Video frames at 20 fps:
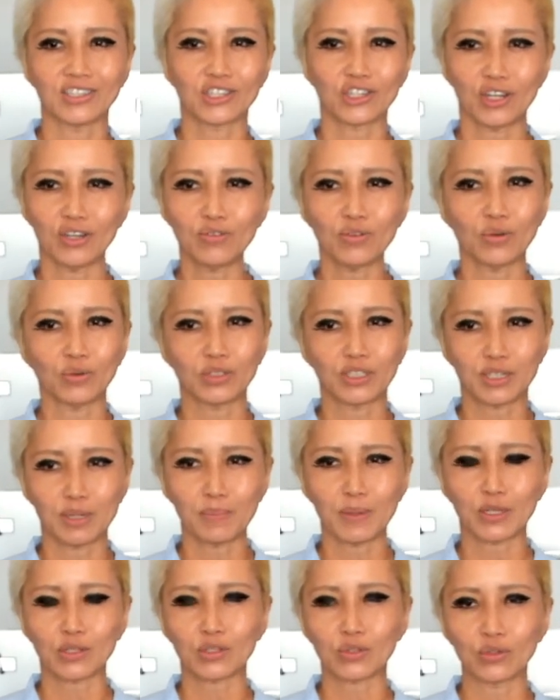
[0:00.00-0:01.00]
general
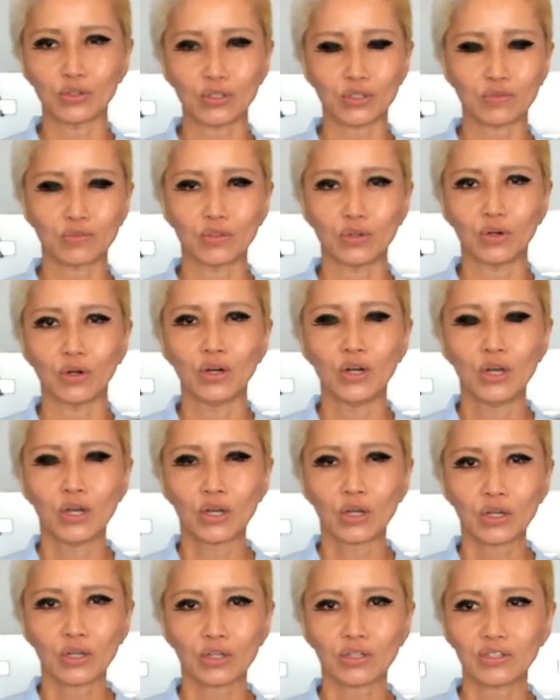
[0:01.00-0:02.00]
dipping sauce for
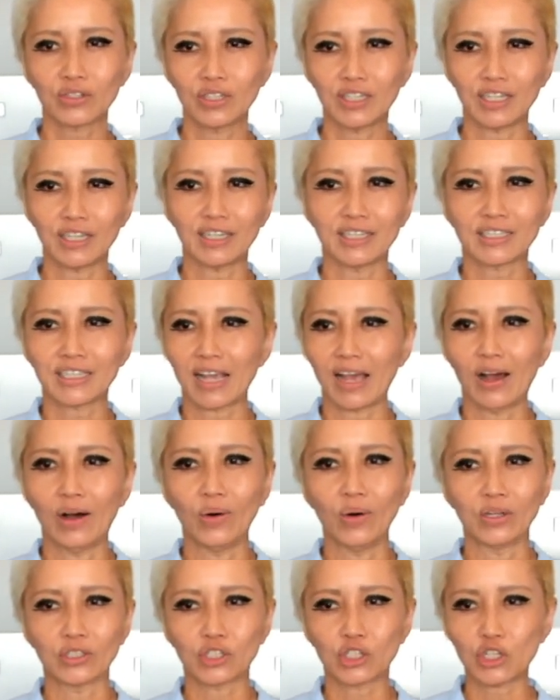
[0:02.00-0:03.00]
crudites
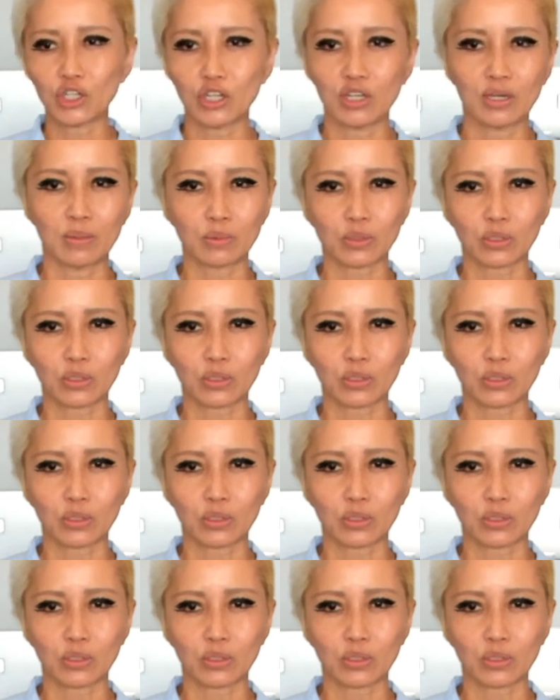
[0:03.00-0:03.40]
or chips